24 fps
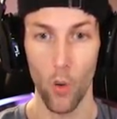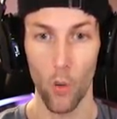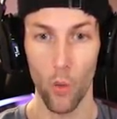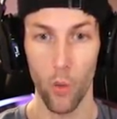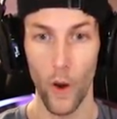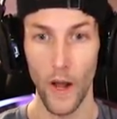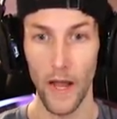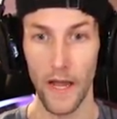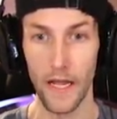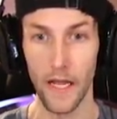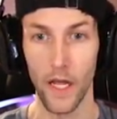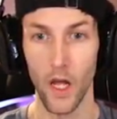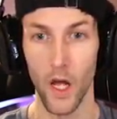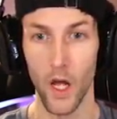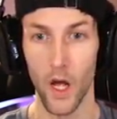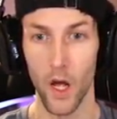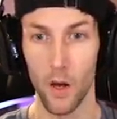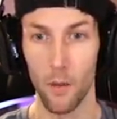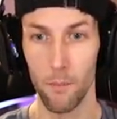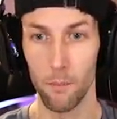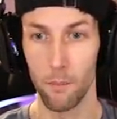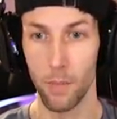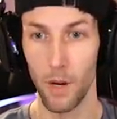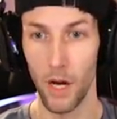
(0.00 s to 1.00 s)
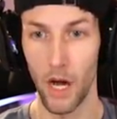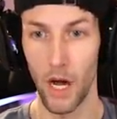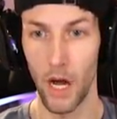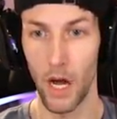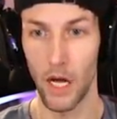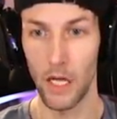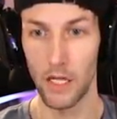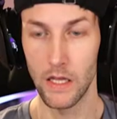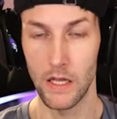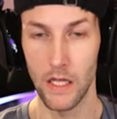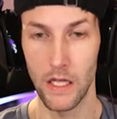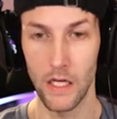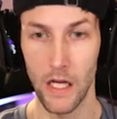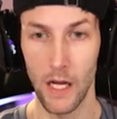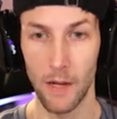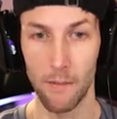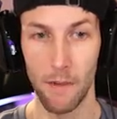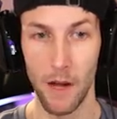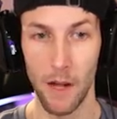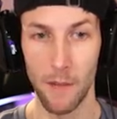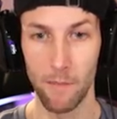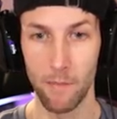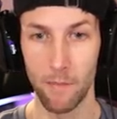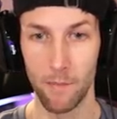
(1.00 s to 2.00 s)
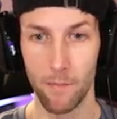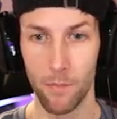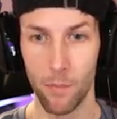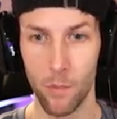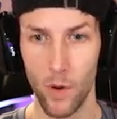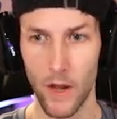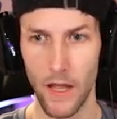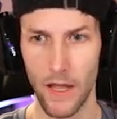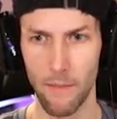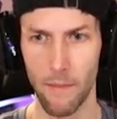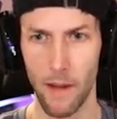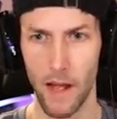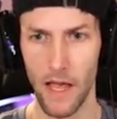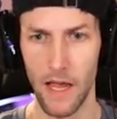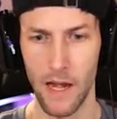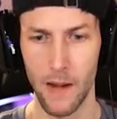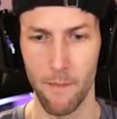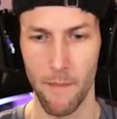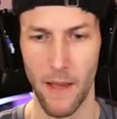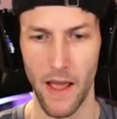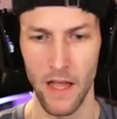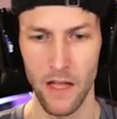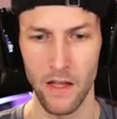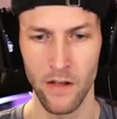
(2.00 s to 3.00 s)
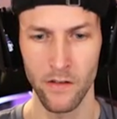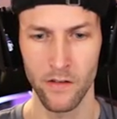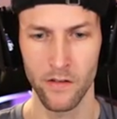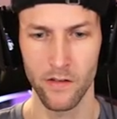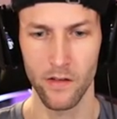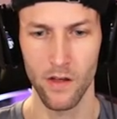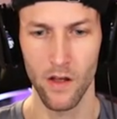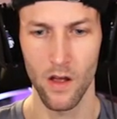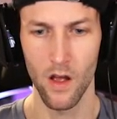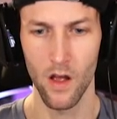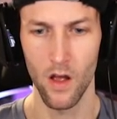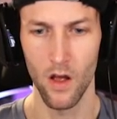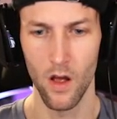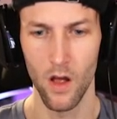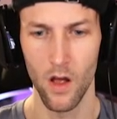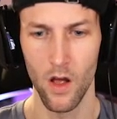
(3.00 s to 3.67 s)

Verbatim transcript: Wait, but I think I might, wait, am I in a maze?